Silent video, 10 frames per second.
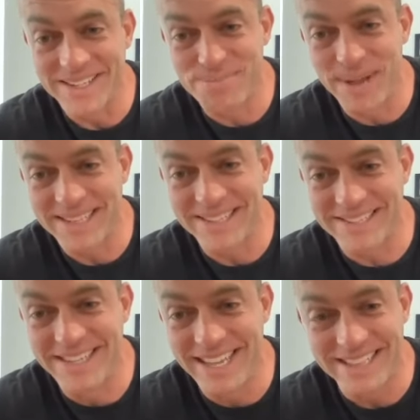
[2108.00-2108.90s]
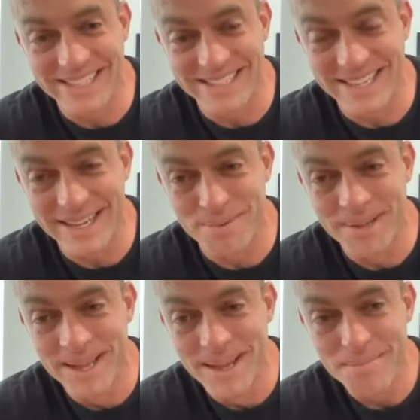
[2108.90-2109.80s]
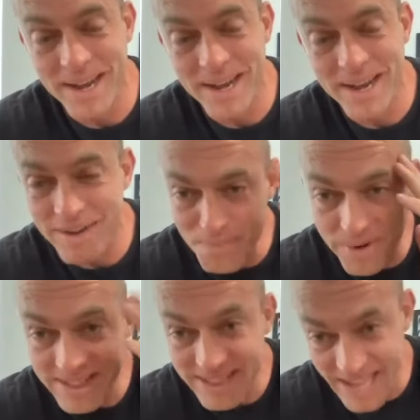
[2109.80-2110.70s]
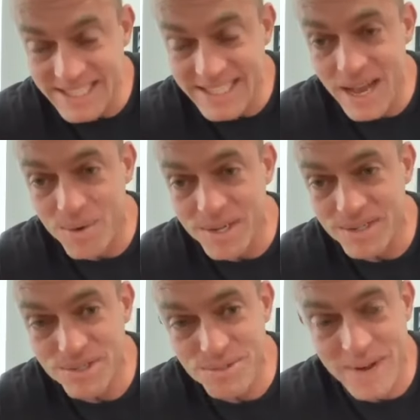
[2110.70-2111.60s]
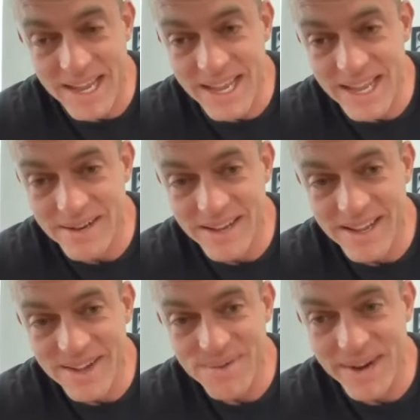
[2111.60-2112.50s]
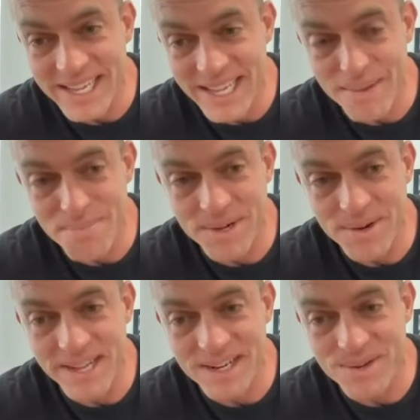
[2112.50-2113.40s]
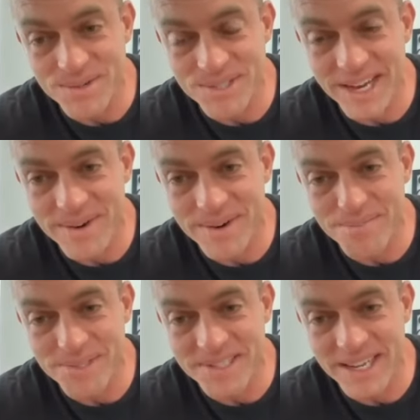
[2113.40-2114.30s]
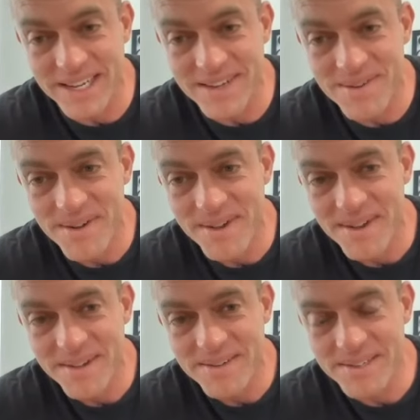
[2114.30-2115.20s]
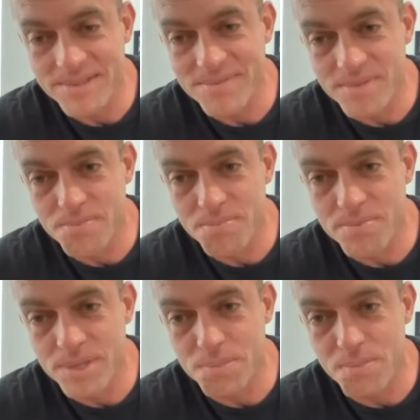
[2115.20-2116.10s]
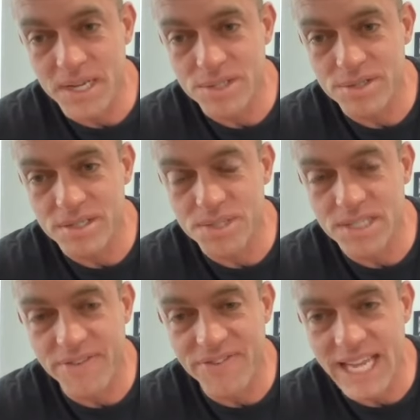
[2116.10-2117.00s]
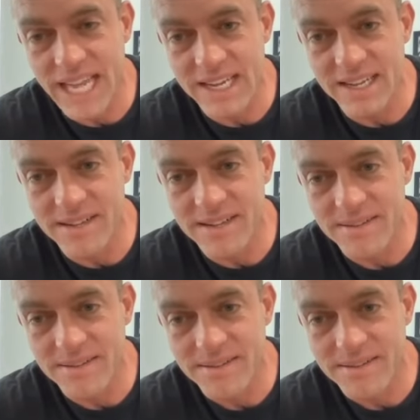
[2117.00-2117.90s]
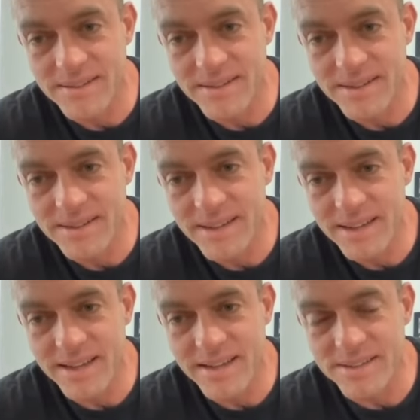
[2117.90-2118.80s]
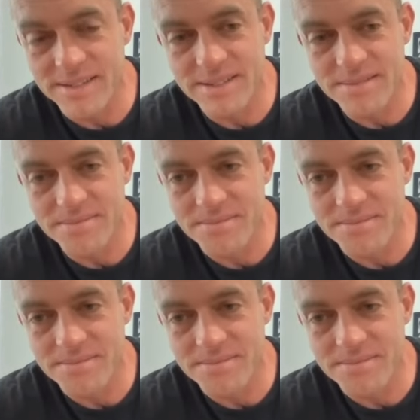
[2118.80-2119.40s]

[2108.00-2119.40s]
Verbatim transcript: expect this to get this deep. But every morning, that's now what goes through my head when I get up and go in that cold shower. I'm just like, just just picturing him suffocating and just